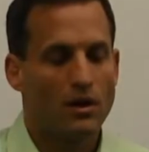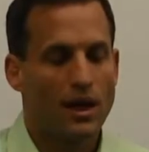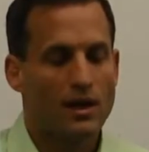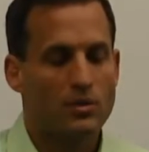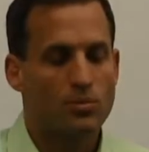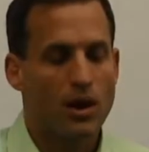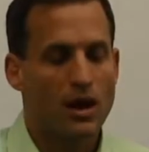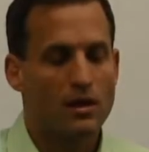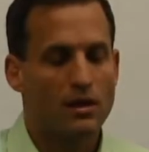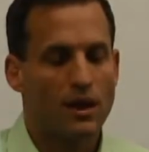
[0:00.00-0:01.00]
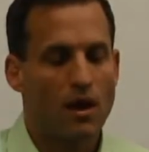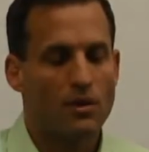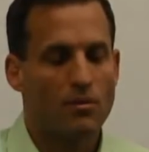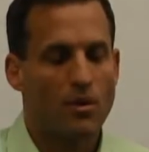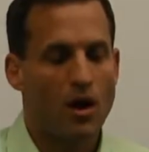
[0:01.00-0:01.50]
On the next breath,
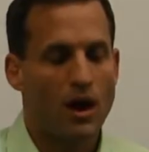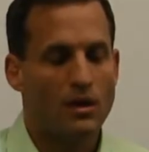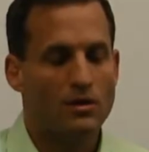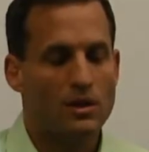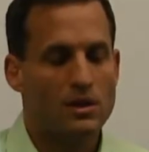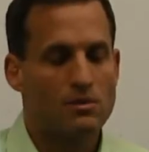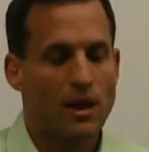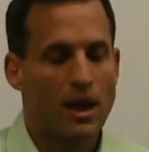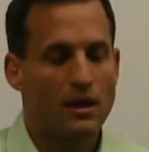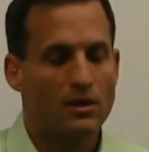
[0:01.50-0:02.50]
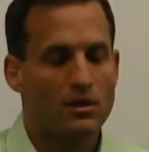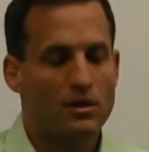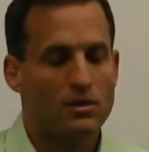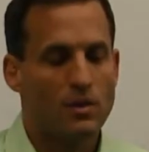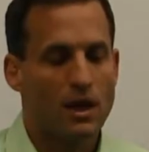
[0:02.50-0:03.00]
allow your mind to expand
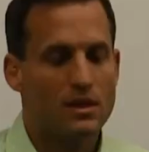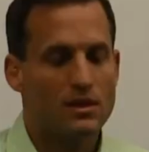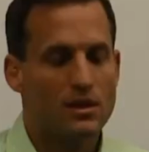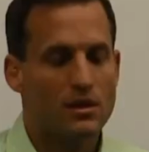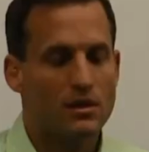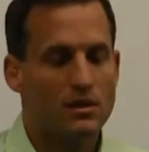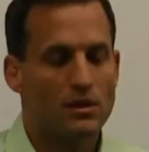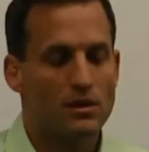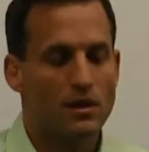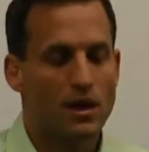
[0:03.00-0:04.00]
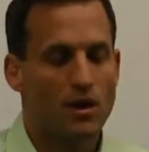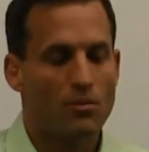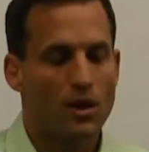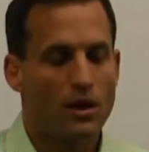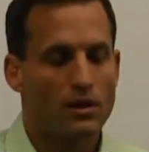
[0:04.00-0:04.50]
into space here on the
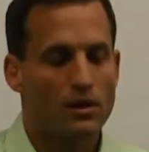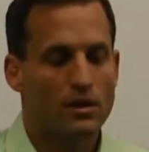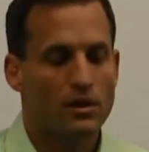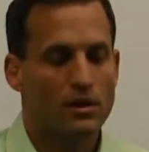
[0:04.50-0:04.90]
out breath.